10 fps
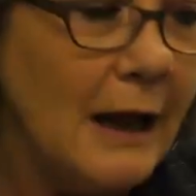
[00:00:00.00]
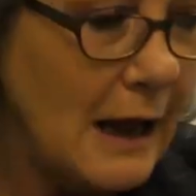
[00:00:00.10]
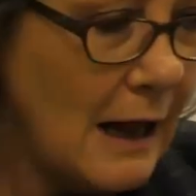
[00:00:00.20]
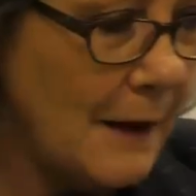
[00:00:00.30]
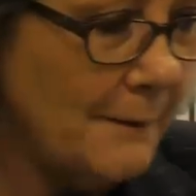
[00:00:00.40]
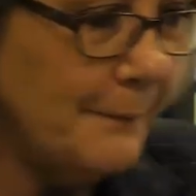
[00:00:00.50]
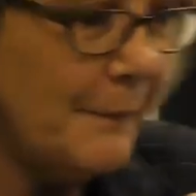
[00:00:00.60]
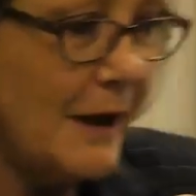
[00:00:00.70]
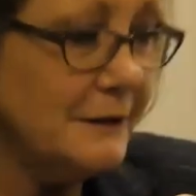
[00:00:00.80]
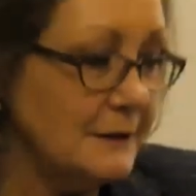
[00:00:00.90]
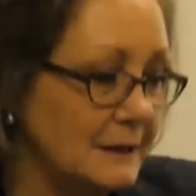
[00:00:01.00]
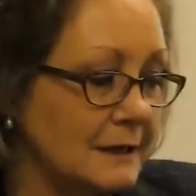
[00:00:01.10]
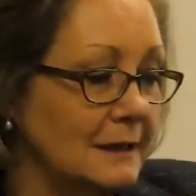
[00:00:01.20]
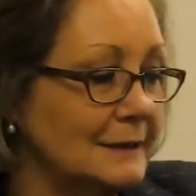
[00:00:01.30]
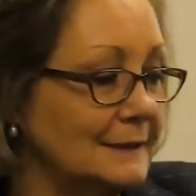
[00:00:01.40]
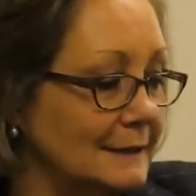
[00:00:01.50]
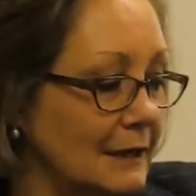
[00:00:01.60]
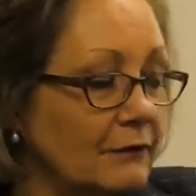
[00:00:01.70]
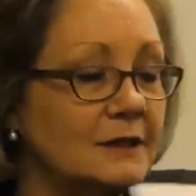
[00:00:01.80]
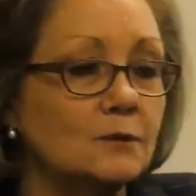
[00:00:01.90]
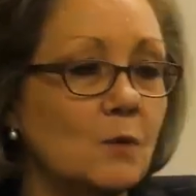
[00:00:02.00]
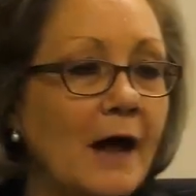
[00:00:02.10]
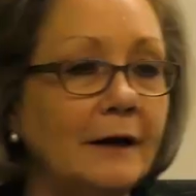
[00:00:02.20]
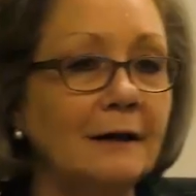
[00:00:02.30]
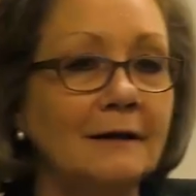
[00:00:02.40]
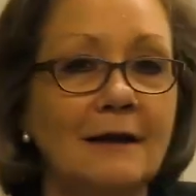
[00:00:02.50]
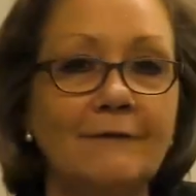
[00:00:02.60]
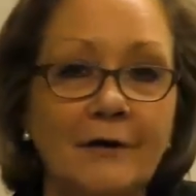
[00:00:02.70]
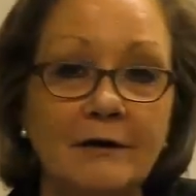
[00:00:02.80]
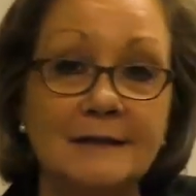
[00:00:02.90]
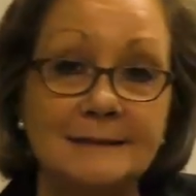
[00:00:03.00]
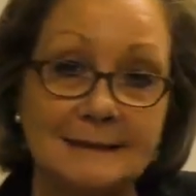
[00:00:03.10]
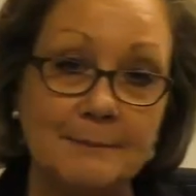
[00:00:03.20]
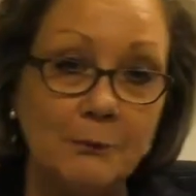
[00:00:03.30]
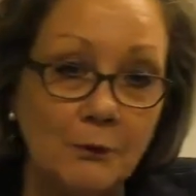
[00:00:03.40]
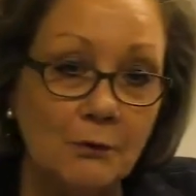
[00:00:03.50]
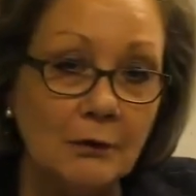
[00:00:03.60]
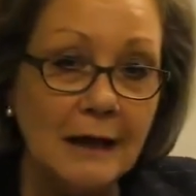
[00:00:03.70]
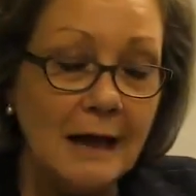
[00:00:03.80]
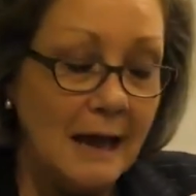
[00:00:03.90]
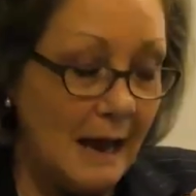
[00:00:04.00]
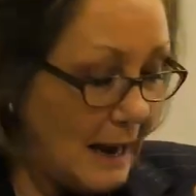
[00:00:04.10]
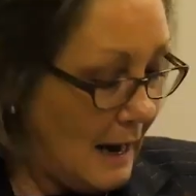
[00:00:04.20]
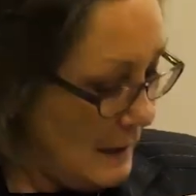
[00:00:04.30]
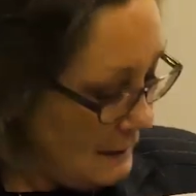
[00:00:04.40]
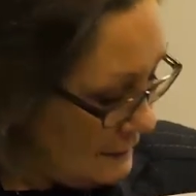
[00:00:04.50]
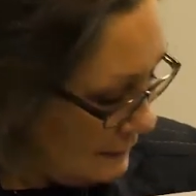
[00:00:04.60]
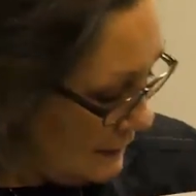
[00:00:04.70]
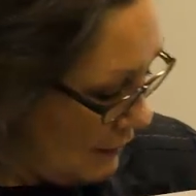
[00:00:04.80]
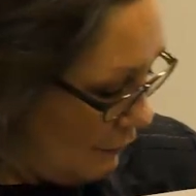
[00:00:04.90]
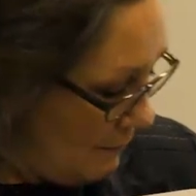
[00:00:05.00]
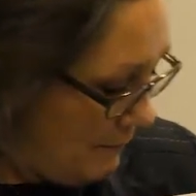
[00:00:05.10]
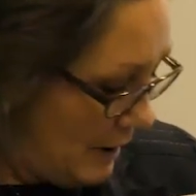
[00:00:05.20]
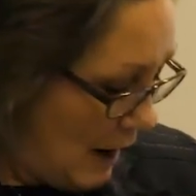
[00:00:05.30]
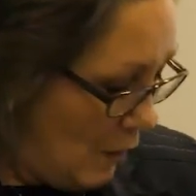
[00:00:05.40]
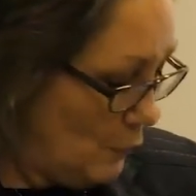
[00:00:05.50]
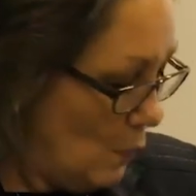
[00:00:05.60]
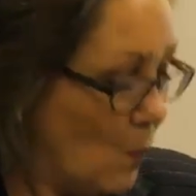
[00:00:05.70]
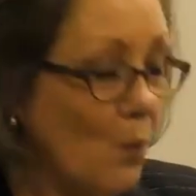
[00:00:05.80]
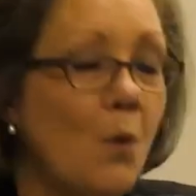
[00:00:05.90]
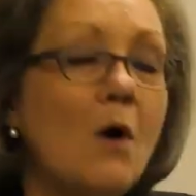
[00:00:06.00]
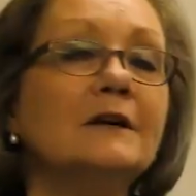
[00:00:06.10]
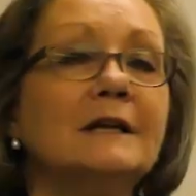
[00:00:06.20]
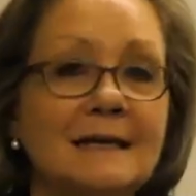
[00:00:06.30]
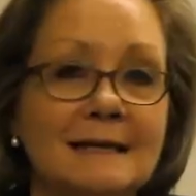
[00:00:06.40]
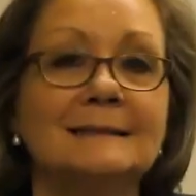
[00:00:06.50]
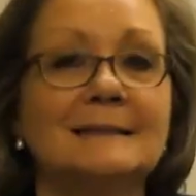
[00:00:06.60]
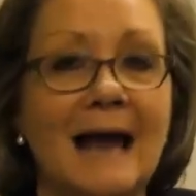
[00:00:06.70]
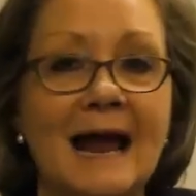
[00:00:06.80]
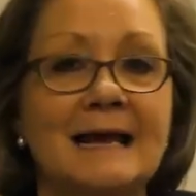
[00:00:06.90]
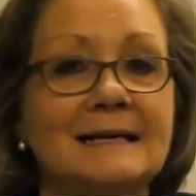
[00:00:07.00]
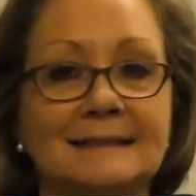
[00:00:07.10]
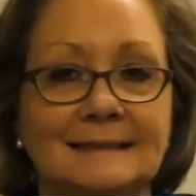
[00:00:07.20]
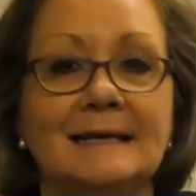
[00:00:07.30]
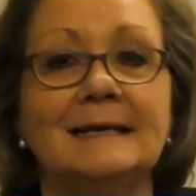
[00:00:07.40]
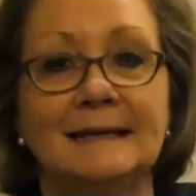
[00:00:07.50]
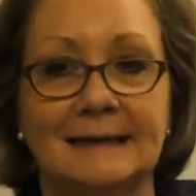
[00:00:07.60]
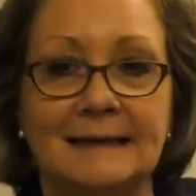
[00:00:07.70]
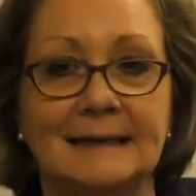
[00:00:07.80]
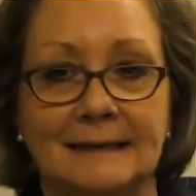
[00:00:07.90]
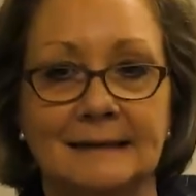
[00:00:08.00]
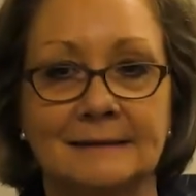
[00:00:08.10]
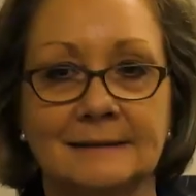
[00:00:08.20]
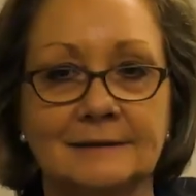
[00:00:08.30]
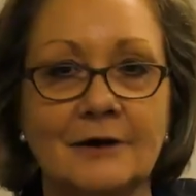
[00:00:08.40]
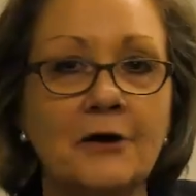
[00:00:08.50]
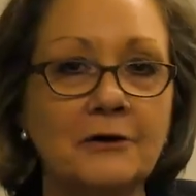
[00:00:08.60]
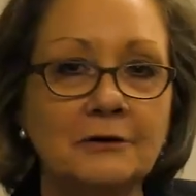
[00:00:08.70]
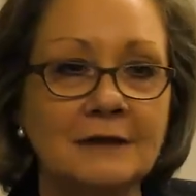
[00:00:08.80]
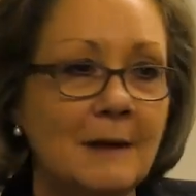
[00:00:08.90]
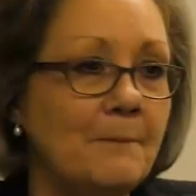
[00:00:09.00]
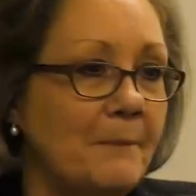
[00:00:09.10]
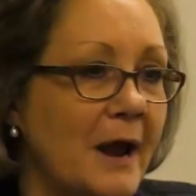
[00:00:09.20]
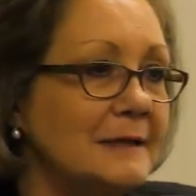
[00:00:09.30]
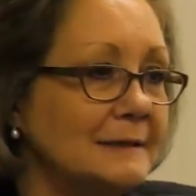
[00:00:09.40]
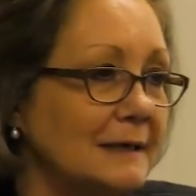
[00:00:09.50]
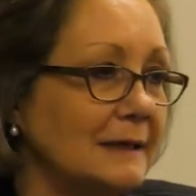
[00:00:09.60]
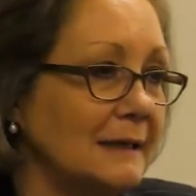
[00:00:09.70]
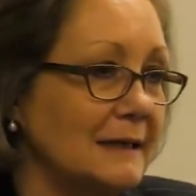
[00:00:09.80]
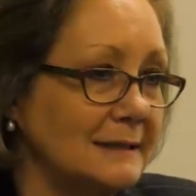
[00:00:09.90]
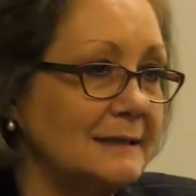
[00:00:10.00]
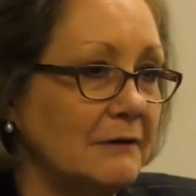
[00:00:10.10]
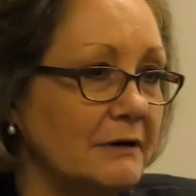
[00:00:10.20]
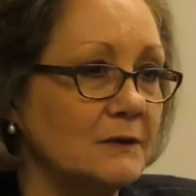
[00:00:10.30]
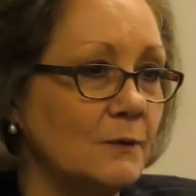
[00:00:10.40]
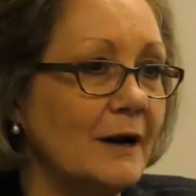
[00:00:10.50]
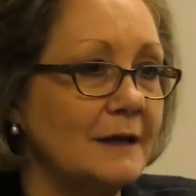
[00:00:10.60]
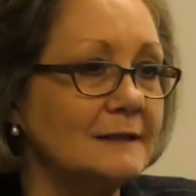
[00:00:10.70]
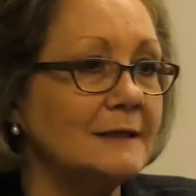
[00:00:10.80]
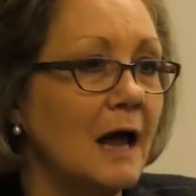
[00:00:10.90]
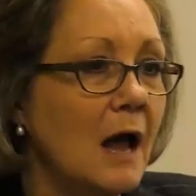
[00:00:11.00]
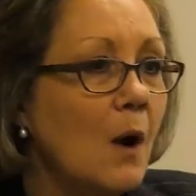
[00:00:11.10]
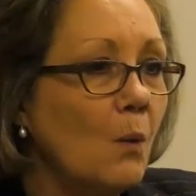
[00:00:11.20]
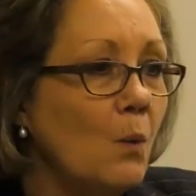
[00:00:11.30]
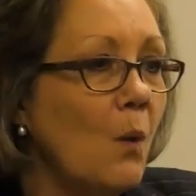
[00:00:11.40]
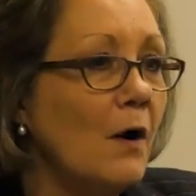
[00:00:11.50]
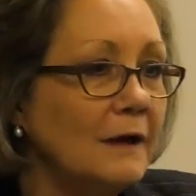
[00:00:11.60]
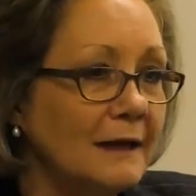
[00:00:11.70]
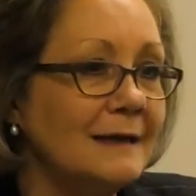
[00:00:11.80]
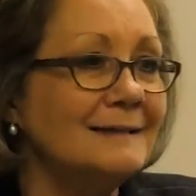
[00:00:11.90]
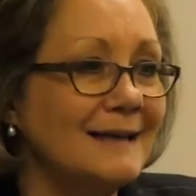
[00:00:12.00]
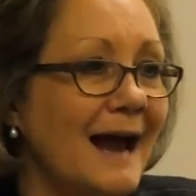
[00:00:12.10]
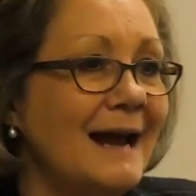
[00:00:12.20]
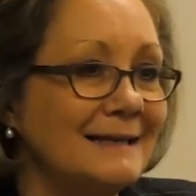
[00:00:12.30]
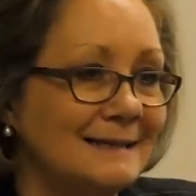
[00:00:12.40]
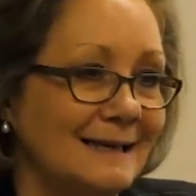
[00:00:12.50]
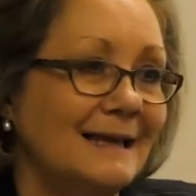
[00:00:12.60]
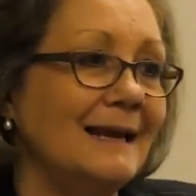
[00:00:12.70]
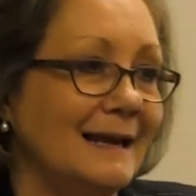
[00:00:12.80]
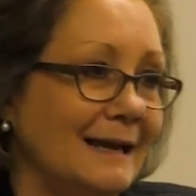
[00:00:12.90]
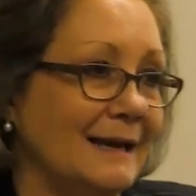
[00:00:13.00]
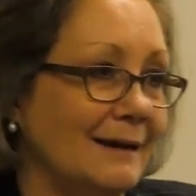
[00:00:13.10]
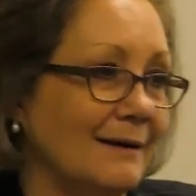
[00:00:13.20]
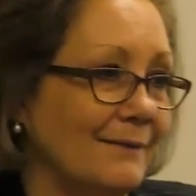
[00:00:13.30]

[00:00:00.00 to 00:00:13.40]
But in this Series 1, they're very simple and they're about what is ACE. So they're basically, Series 1 is, what is ACE?